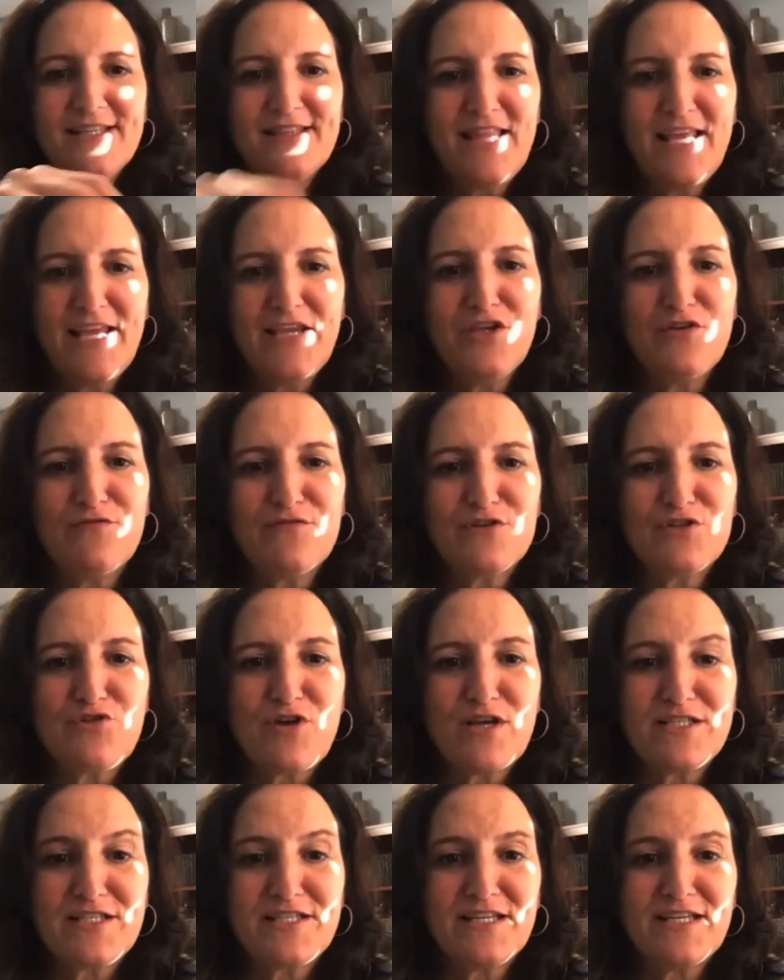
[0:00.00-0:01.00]
Thank you for
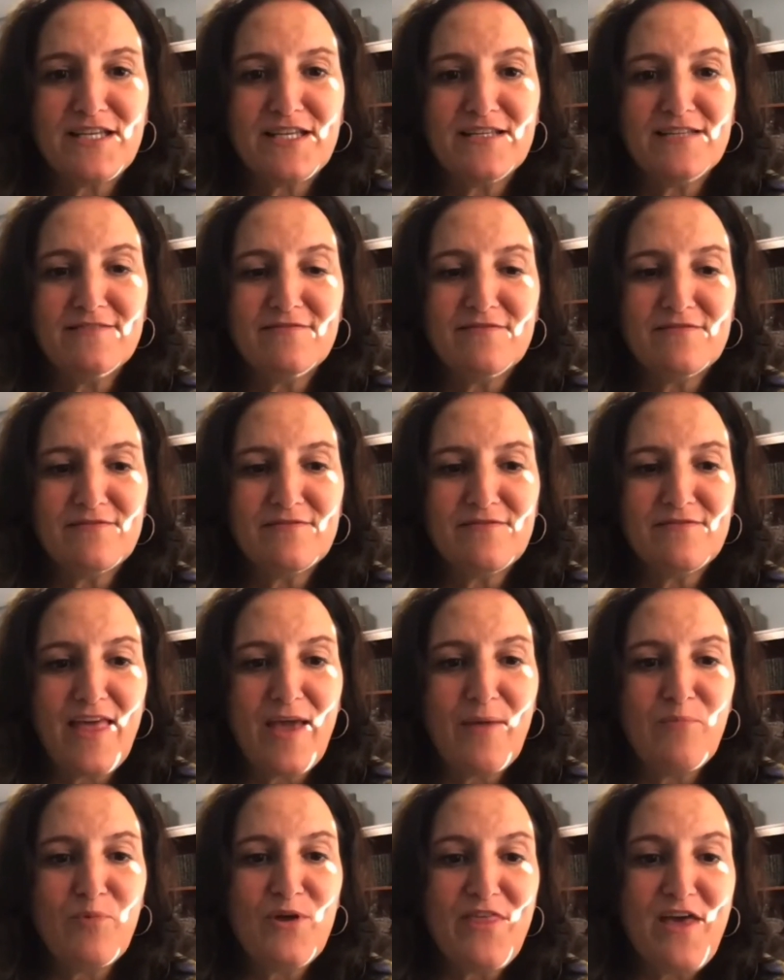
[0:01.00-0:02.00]
trusting
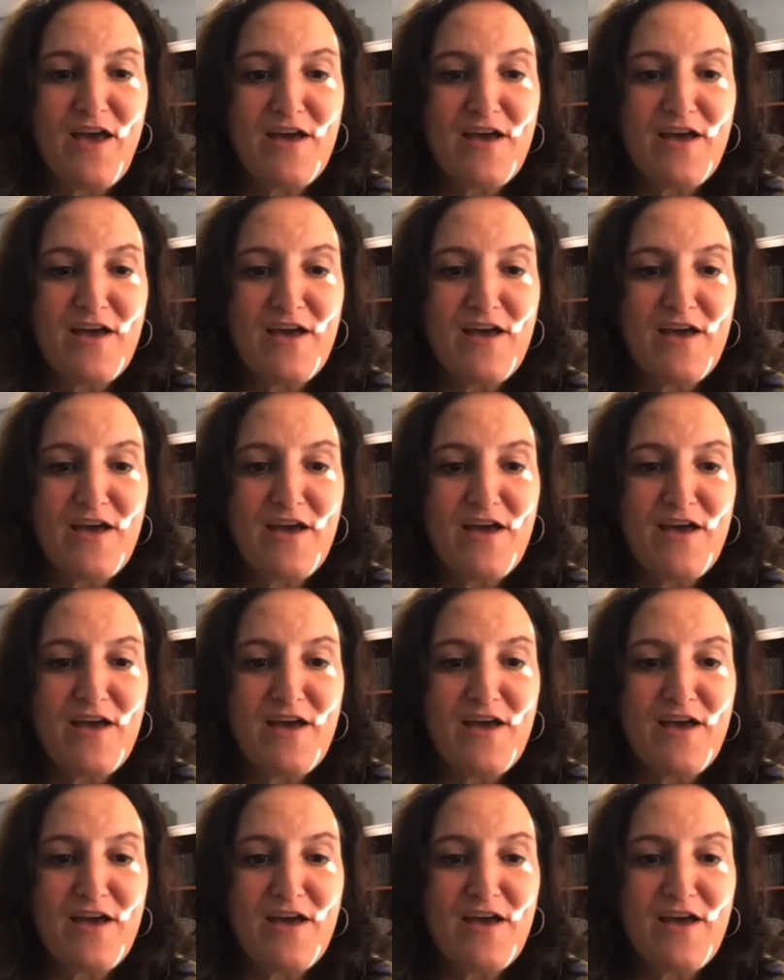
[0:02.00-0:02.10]
them with